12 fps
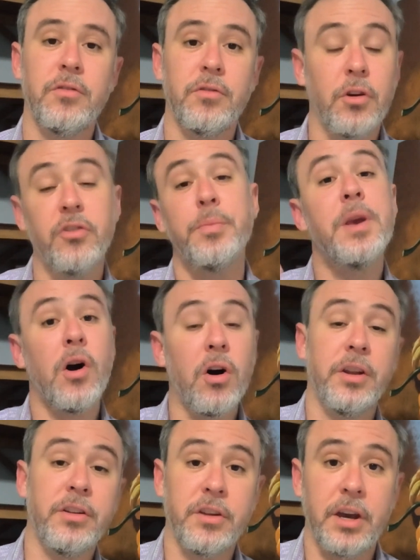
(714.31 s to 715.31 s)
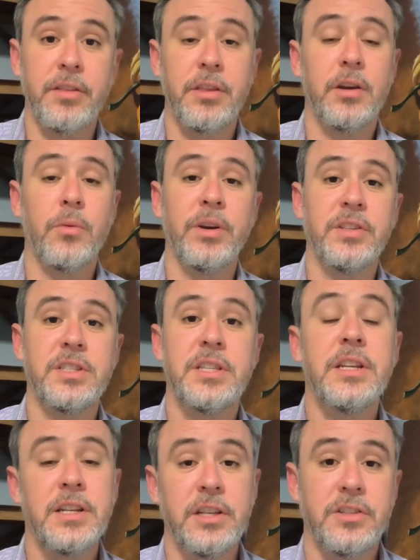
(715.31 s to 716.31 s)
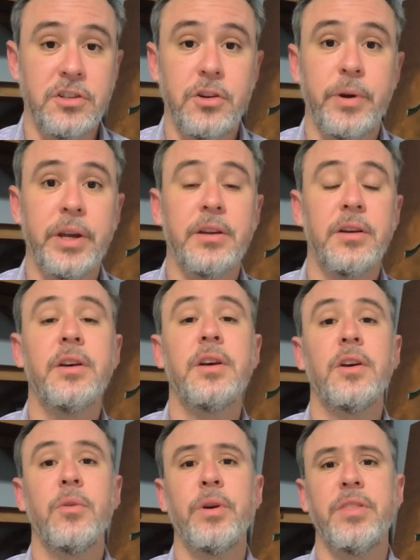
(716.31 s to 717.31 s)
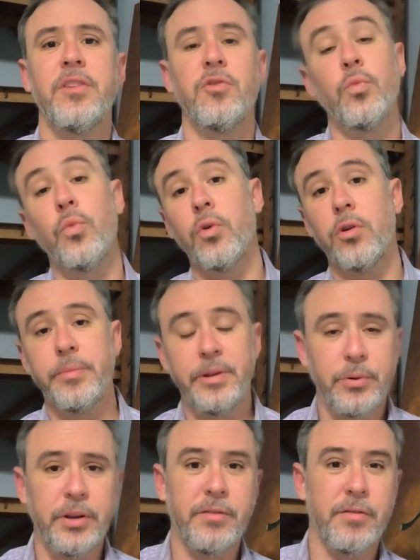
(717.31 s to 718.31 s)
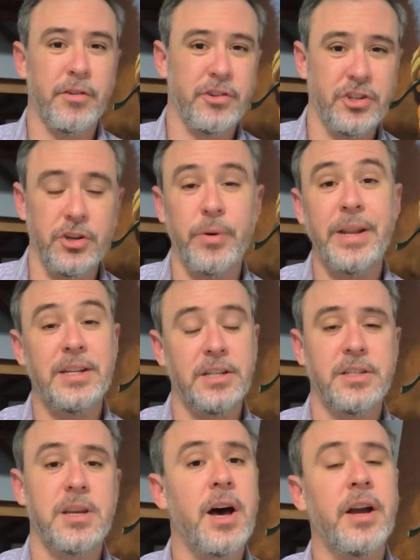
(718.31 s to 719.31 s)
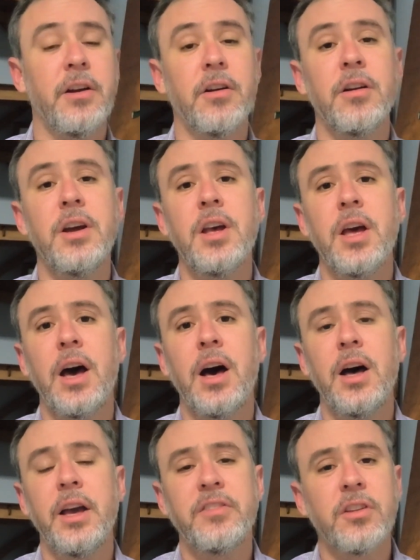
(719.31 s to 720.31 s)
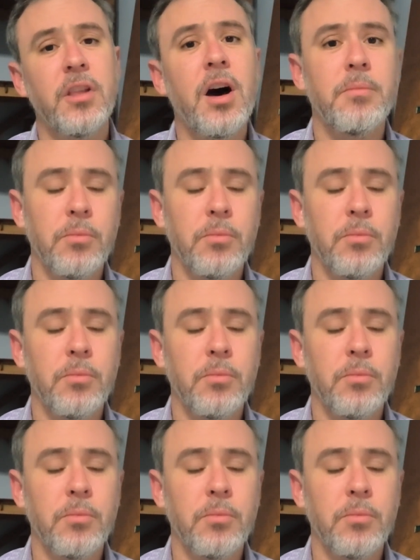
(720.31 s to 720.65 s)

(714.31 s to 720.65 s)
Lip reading: goes beyond, I think, what Sidney's doing with this war between virtue and desire. It's a lot